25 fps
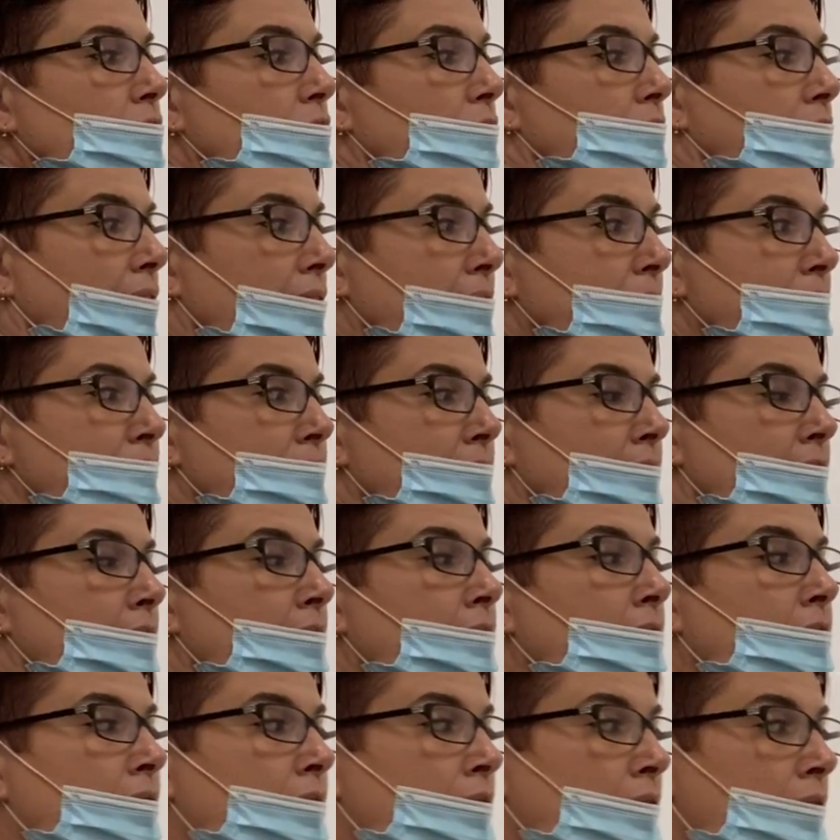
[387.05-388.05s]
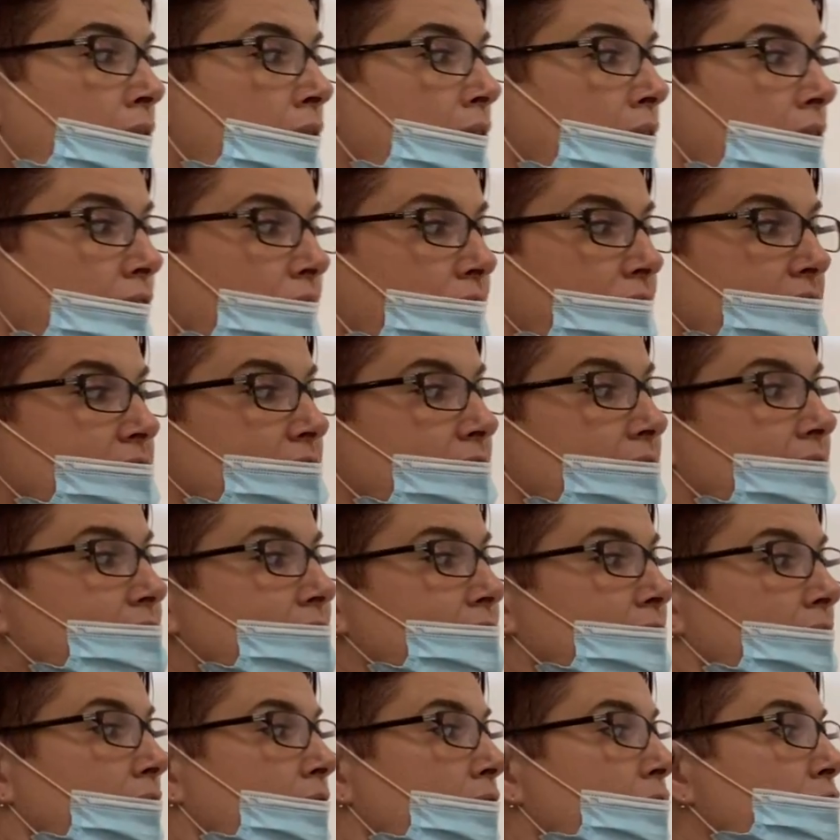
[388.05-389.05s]
right? If it's less
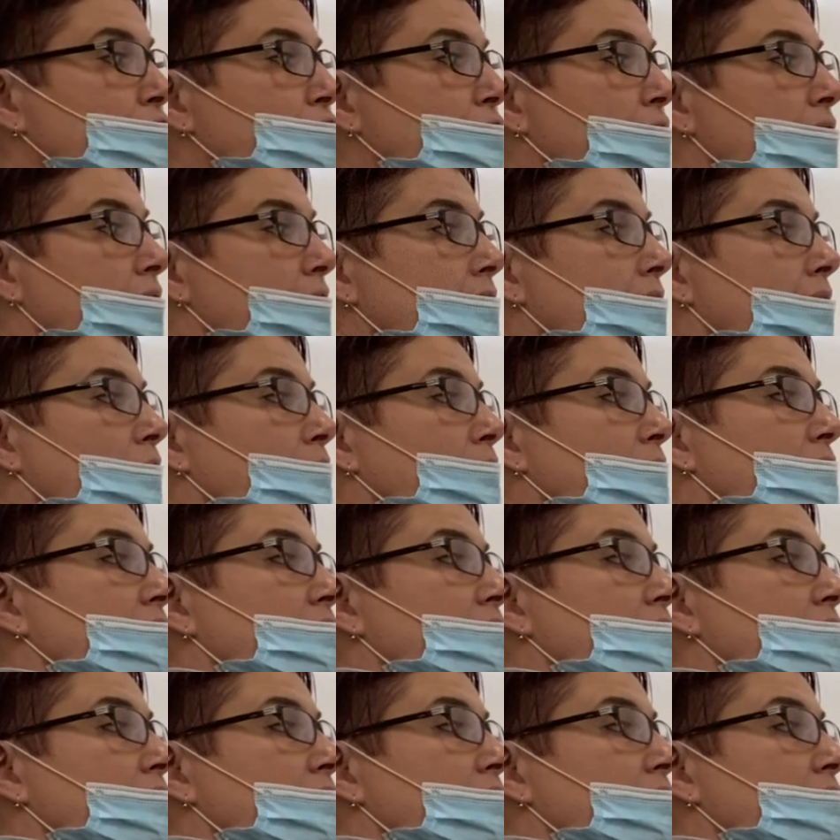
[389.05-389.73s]
than 100 and now we